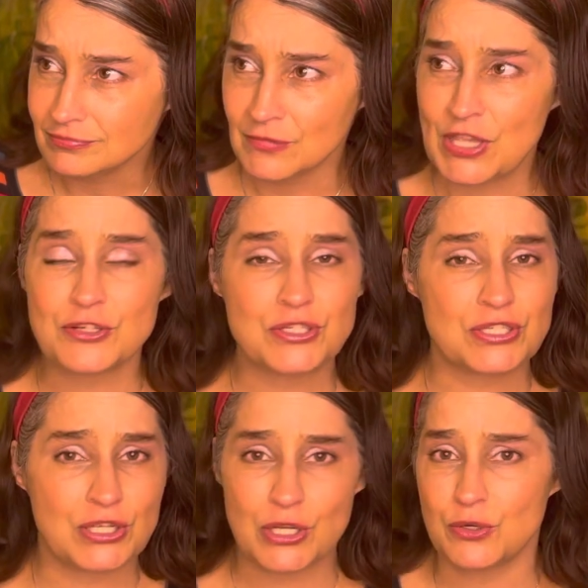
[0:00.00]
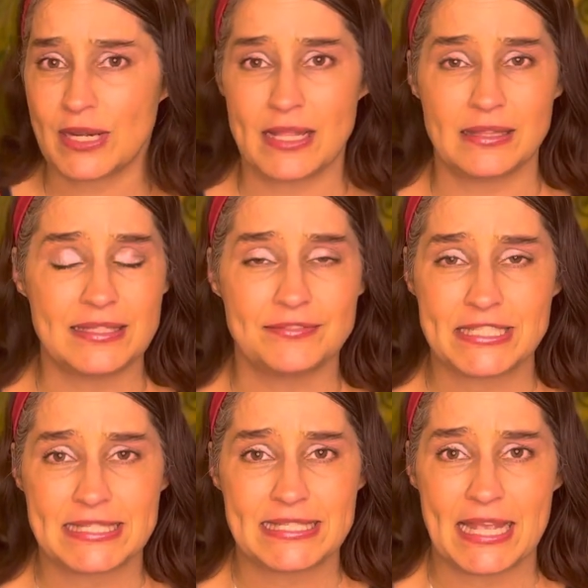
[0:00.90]
years ago when I lived
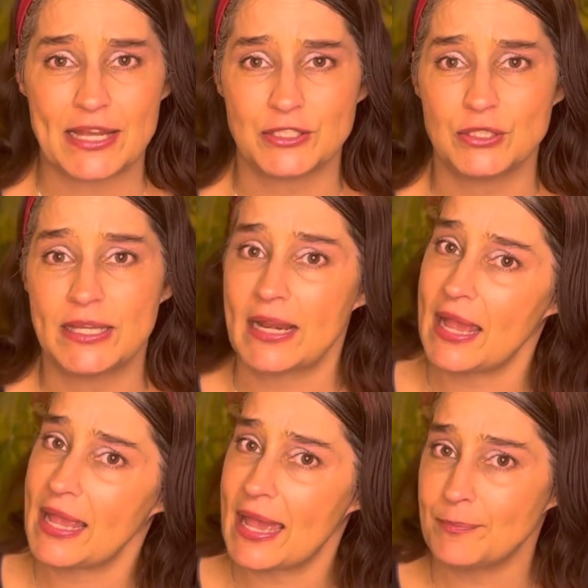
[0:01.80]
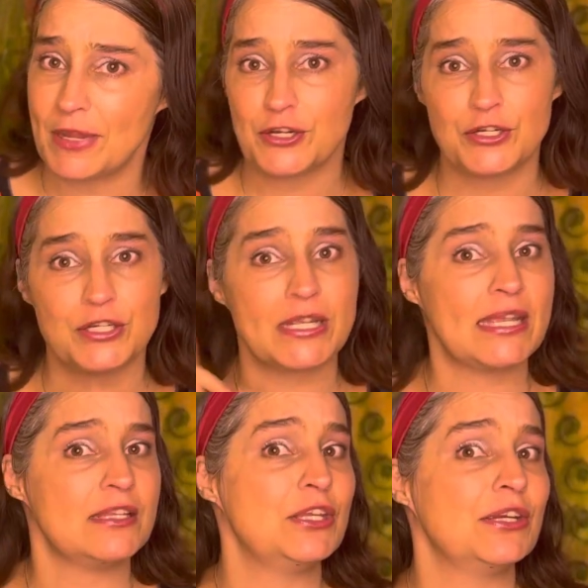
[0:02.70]
in Seattle and I had my
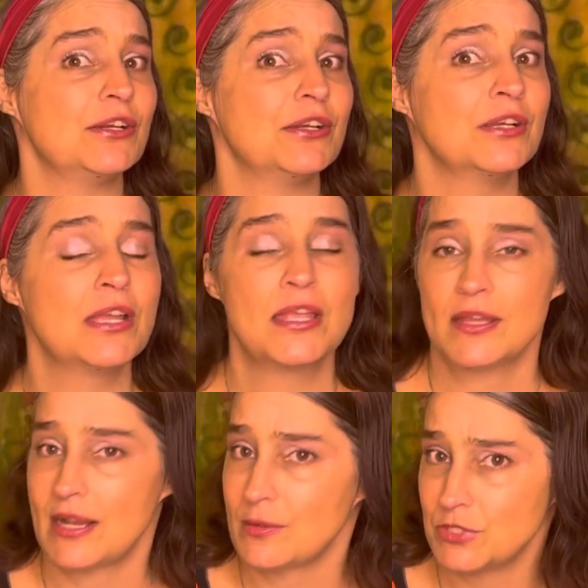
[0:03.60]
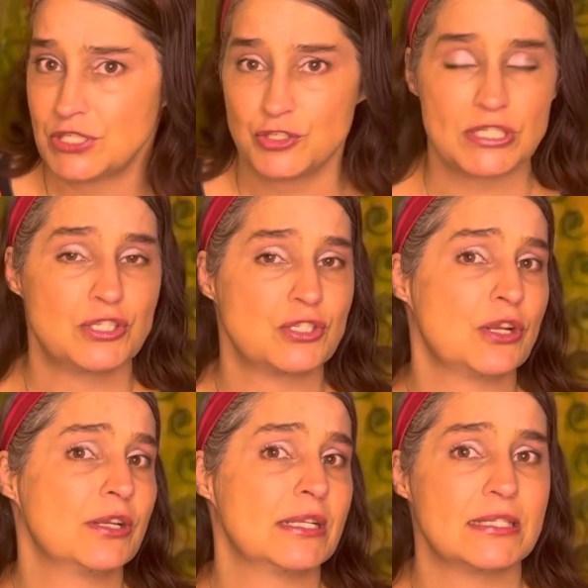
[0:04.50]
hurricane year and I was just
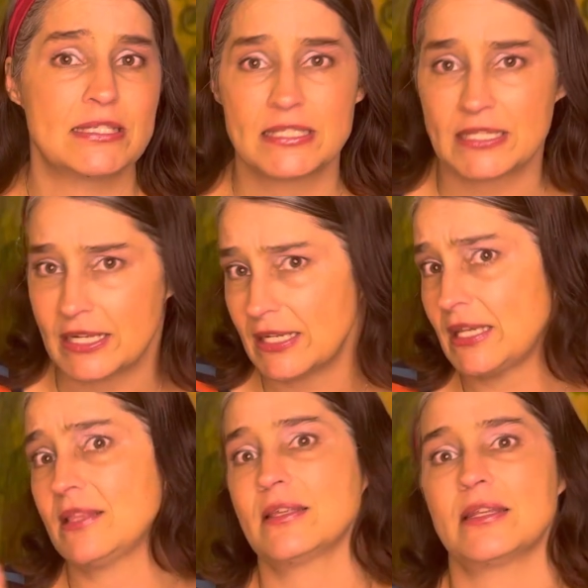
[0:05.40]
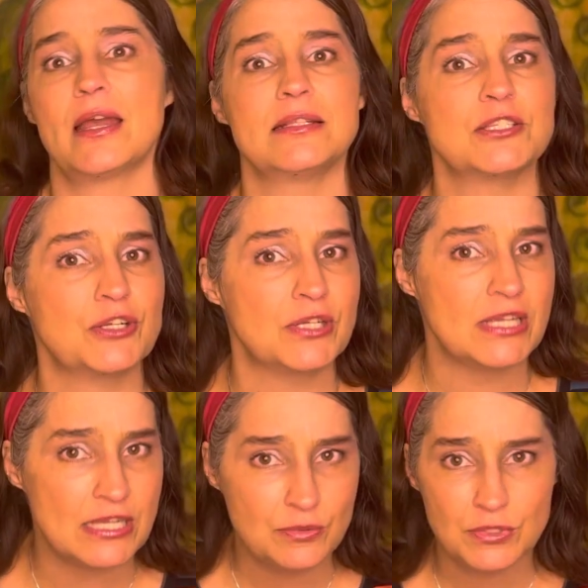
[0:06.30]
starting to study the Star
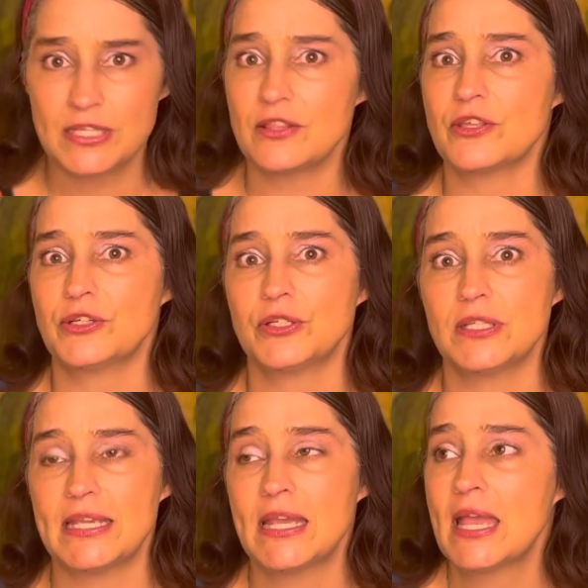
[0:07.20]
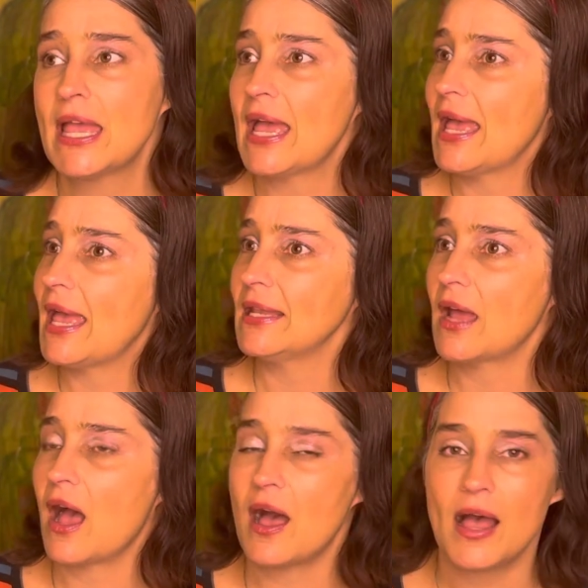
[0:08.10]
Ki really thoroughly, and
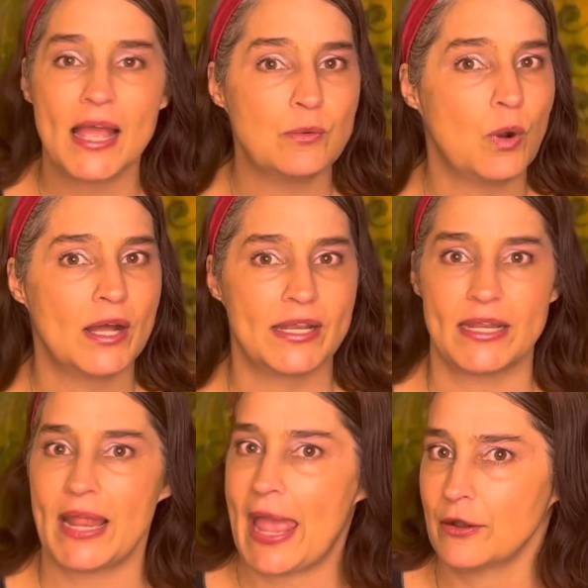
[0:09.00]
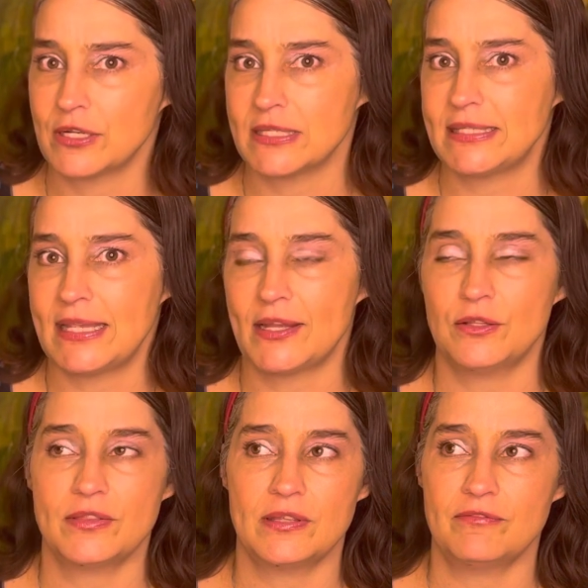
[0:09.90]
I wanted out of
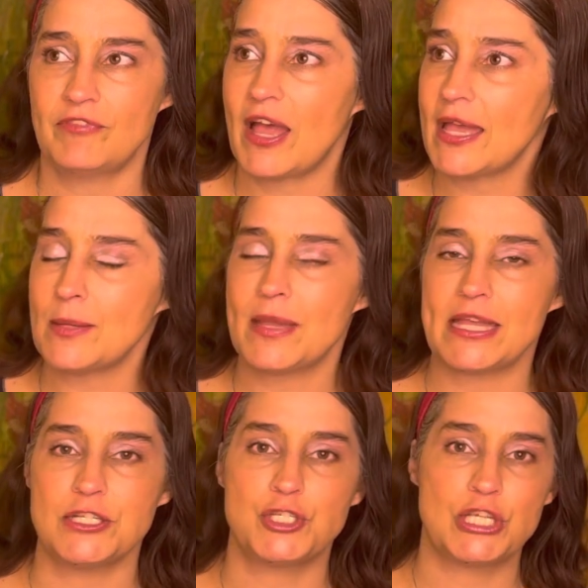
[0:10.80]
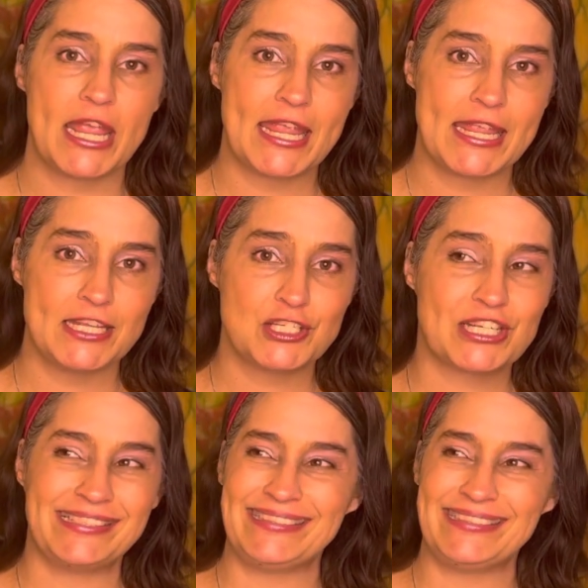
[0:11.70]
Seattle. The vibe had changed.